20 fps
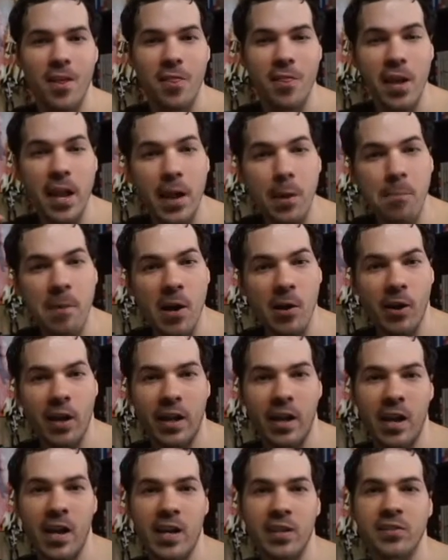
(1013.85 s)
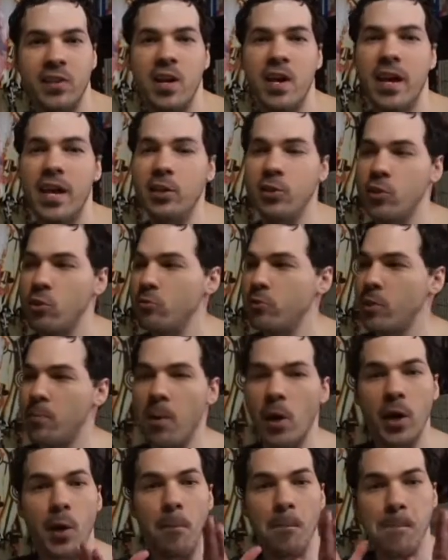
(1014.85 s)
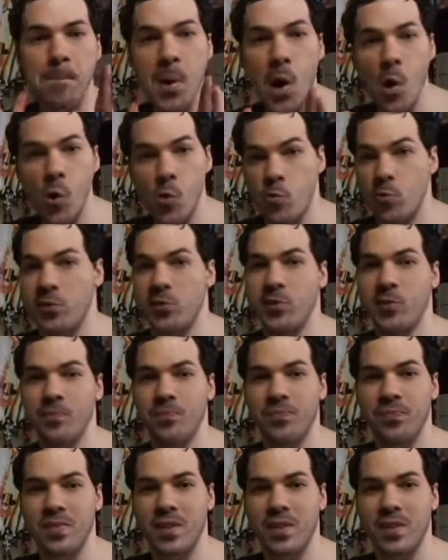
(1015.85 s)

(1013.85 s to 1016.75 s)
Think about it, guys. It shows him on a boat.